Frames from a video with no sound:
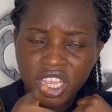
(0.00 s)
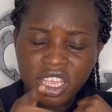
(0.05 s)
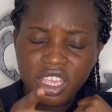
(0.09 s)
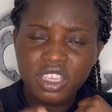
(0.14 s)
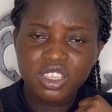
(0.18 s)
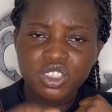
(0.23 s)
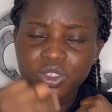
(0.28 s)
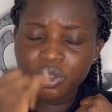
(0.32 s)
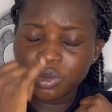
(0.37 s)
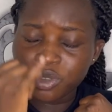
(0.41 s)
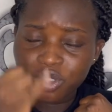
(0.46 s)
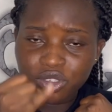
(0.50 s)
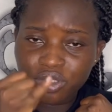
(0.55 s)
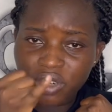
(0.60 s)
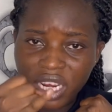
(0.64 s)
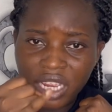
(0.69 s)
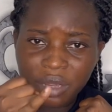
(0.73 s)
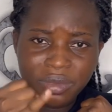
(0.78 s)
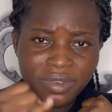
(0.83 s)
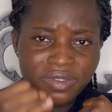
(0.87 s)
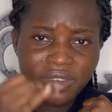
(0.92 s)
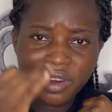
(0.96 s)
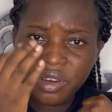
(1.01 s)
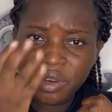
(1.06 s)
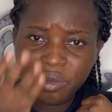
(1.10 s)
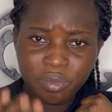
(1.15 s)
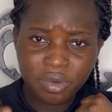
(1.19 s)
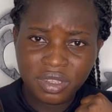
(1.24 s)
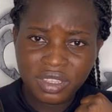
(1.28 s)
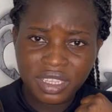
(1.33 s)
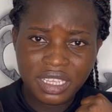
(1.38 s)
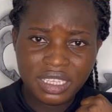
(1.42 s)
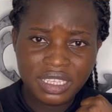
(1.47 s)
Subscribe. It's very
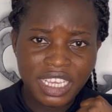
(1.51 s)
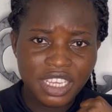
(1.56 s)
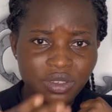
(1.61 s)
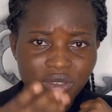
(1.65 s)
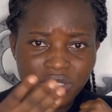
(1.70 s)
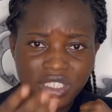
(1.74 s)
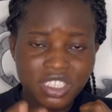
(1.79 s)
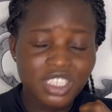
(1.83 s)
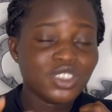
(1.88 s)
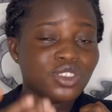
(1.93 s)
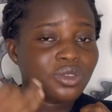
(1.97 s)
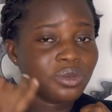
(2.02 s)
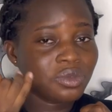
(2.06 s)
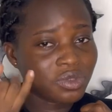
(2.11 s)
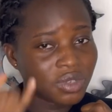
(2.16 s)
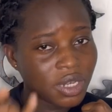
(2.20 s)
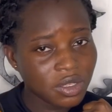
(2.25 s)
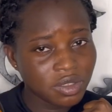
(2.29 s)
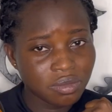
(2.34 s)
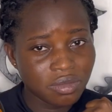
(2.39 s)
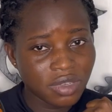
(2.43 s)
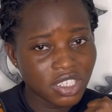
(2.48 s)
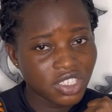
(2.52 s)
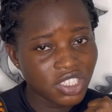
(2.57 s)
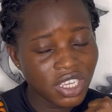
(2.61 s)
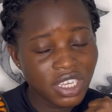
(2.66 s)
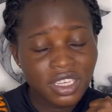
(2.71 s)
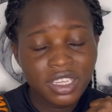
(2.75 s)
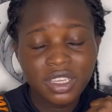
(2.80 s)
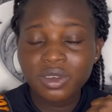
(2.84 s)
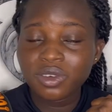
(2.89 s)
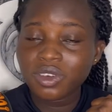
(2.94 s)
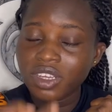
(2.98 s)
important. I used to say subscribe to my
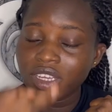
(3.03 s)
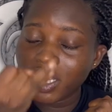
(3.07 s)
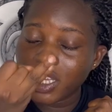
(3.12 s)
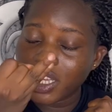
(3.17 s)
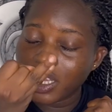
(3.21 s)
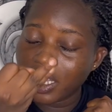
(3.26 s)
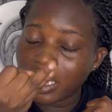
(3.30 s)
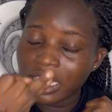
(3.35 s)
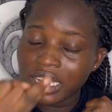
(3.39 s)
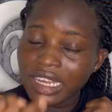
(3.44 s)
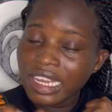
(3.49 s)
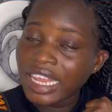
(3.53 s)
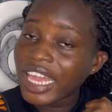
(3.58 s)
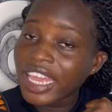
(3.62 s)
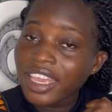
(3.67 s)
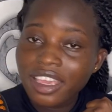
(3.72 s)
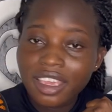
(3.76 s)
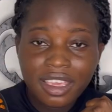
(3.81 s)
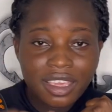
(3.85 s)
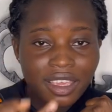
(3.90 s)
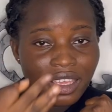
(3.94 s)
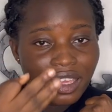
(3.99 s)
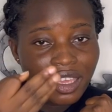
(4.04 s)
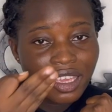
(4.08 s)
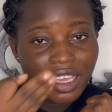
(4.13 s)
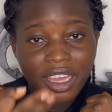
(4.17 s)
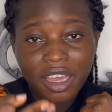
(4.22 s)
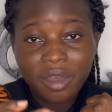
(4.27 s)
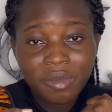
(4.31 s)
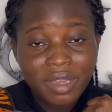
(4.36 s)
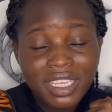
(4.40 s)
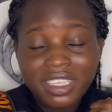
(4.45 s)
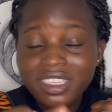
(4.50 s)
channel, like,
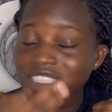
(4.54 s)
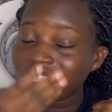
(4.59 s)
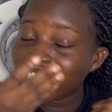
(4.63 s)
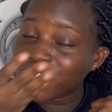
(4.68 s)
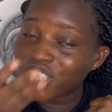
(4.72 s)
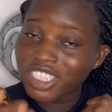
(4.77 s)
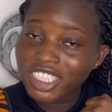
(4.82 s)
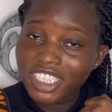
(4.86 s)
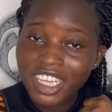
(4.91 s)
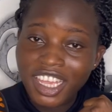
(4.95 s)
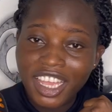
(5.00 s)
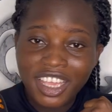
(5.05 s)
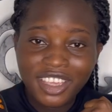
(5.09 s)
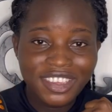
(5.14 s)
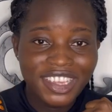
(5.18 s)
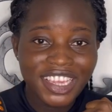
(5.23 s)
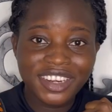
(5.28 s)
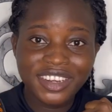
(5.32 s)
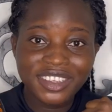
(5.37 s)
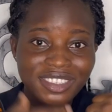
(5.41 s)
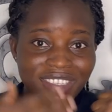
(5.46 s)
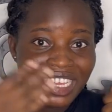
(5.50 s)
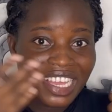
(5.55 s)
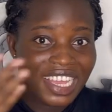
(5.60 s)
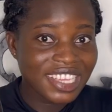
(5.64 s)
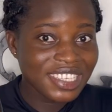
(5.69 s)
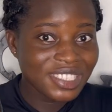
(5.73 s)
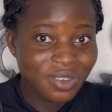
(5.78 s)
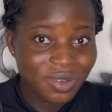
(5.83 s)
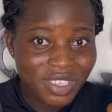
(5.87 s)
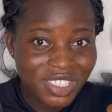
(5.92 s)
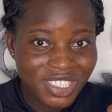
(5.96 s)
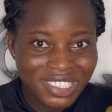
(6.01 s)
comment, share. You can also
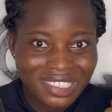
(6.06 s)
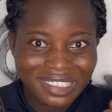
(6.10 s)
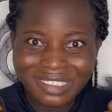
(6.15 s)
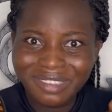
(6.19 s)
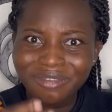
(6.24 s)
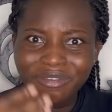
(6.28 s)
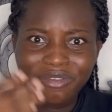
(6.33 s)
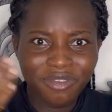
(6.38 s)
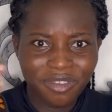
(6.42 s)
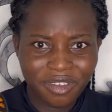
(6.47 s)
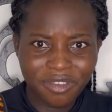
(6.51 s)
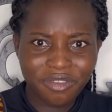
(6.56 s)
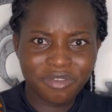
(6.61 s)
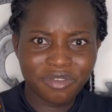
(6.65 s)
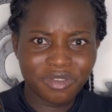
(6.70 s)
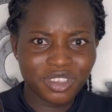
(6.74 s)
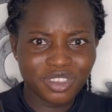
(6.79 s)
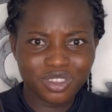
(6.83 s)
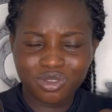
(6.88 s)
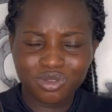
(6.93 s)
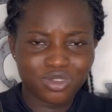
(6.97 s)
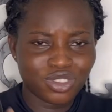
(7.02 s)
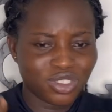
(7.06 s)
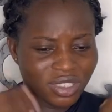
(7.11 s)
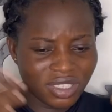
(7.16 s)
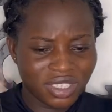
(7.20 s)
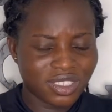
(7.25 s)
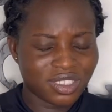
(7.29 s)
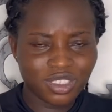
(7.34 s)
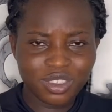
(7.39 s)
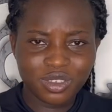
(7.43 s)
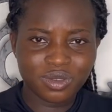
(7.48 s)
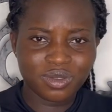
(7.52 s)
ask questions. Feel free to
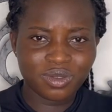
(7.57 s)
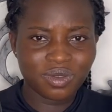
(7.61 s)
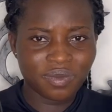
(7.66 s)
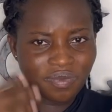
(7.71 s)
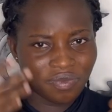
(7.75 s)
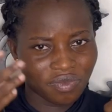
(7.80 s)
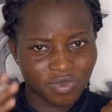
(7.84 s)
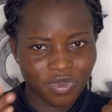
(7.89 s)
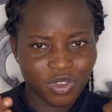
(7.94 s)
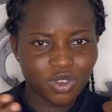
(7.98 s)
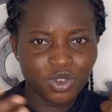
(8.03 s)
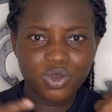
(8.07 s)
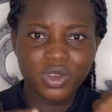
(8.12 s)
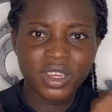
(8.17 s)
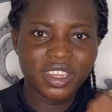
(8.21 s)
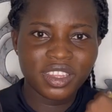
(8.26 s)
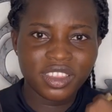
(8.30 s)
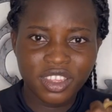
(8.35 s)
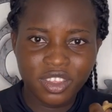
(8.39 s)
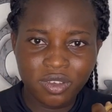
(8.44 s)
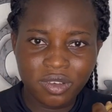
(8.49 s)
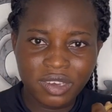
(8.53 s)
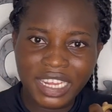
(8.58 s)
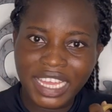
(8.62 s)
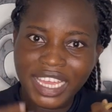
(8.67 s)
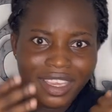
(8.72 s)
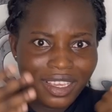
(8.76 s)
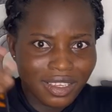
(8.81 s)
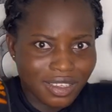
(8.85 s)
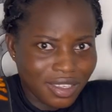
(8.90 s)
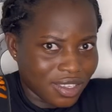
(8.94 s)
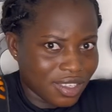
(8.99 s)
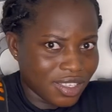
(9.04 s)
just do anything you like.
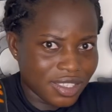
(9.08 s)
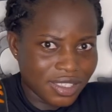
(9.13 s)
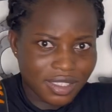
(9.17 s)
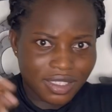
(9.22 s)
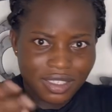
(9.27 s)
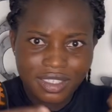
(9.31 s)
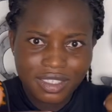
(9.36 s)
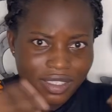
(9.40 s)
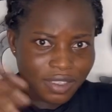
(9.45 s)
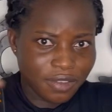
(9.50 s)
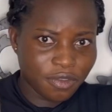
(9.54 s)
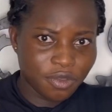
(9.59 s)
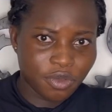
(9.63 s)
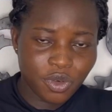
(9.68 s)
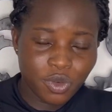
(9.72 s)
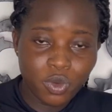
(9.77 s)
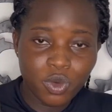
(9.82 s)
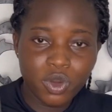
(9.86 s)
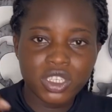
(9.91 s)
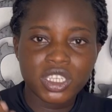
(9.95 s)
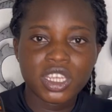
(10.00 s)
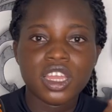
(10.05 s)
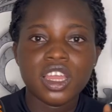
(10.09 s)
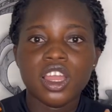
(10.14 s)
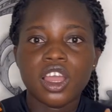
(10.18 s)
It's a free word.